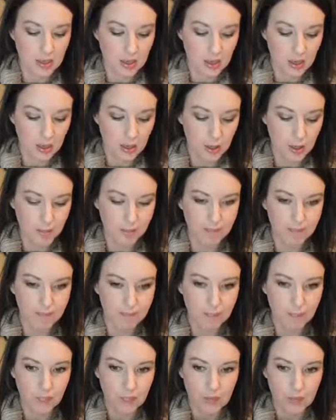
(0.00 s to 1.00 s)
Um,
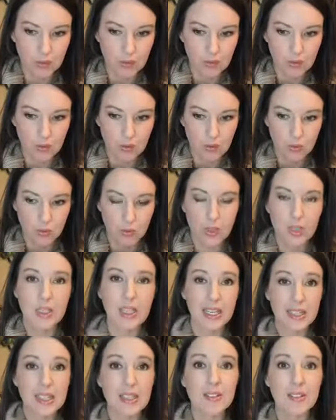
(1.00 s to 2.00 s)
we're in
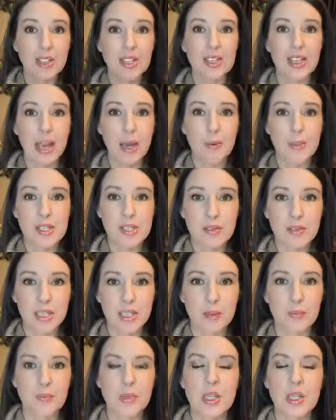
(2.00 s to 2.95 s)
like living in captivity.